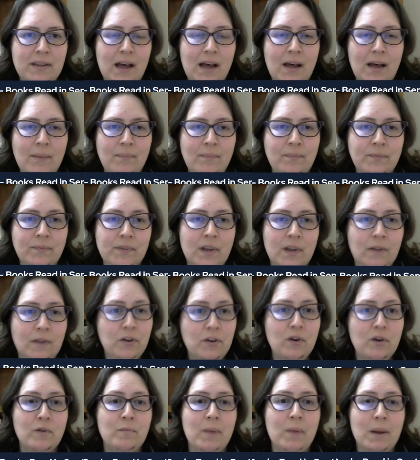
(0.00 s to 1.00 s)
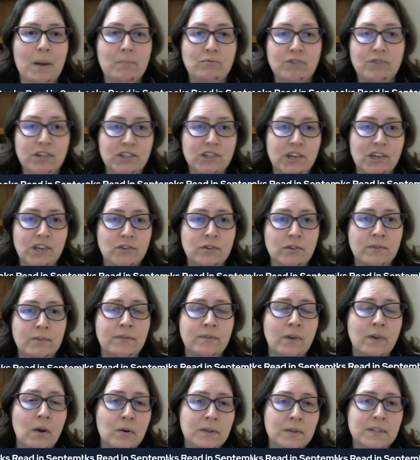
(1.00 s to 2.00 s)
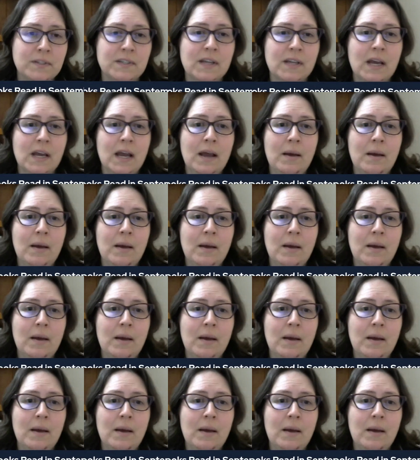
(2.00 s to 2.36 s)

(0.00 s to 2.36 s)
a few of my pre-scheduled vlogs,